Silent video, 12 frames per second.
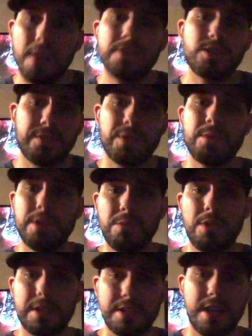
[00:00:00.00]
So if you really
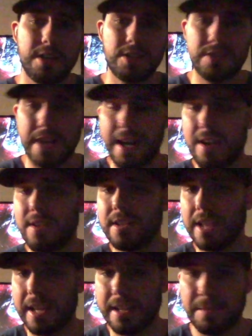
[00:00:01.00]
want to hunker down
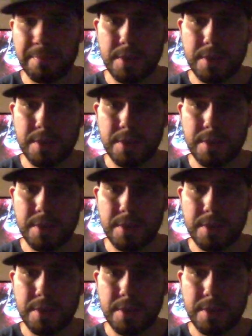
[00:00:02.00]
and like